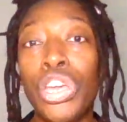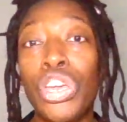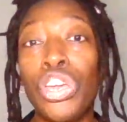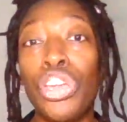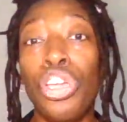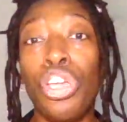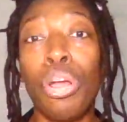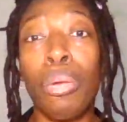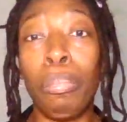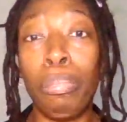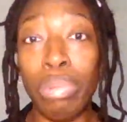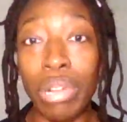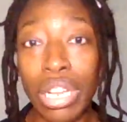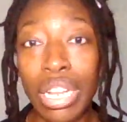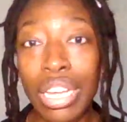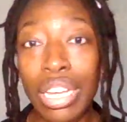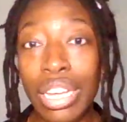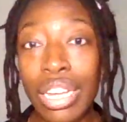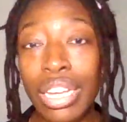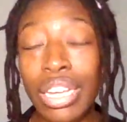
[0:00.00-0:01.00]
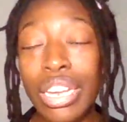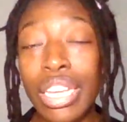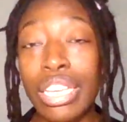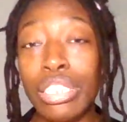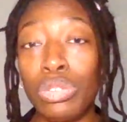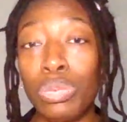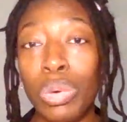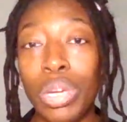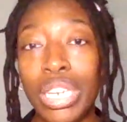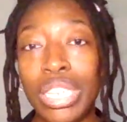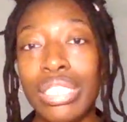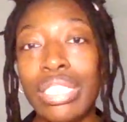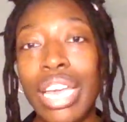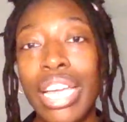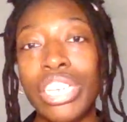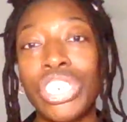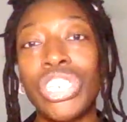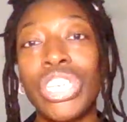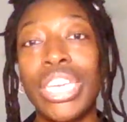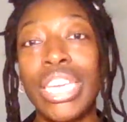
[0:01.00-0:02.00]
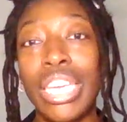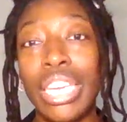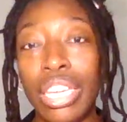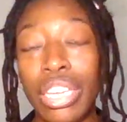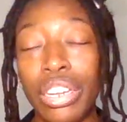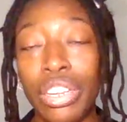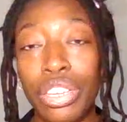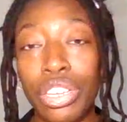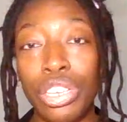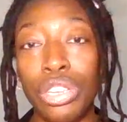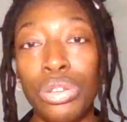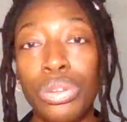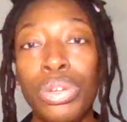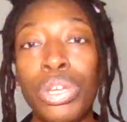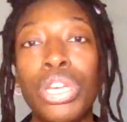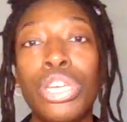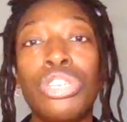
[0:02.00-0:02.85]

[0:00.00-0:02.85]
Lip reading: Your blood is what is actually heating you.